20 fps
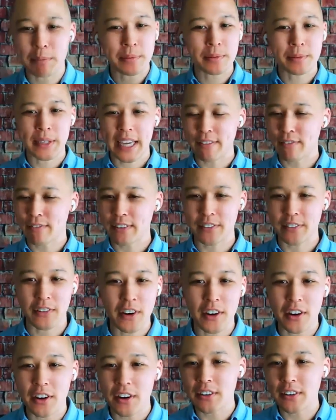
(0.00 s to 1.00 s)
up, if
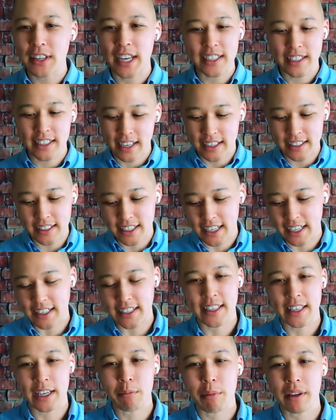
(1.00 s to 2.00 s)
at all? How do you
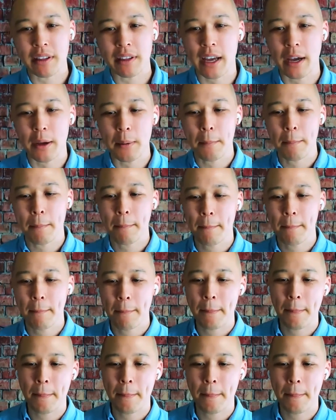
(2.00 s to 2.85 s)
kind of think about that?